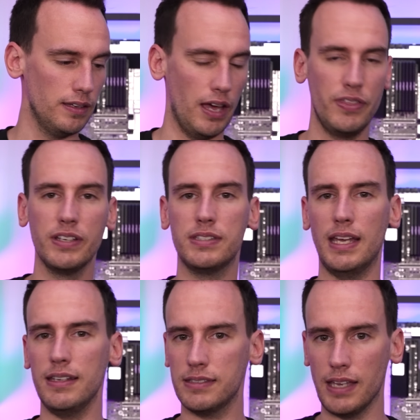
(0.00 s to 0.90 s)
I think
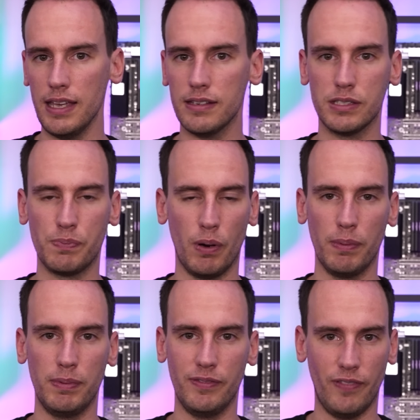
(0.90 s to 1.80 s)
steady state, it's
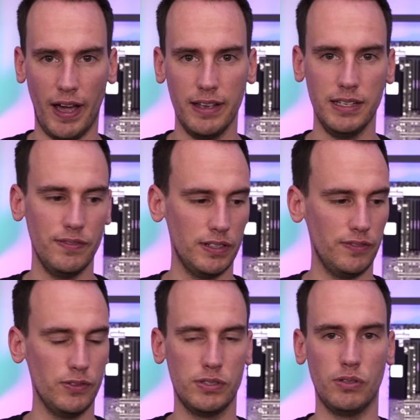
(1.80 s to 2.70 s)
probably fine even
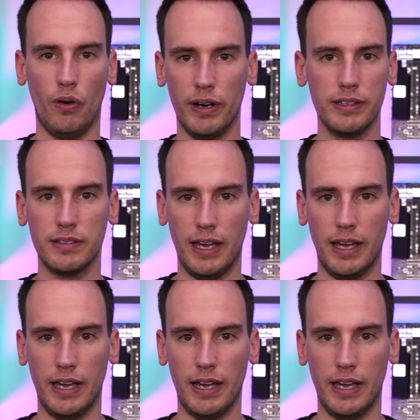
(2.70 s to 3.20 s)
if you store it.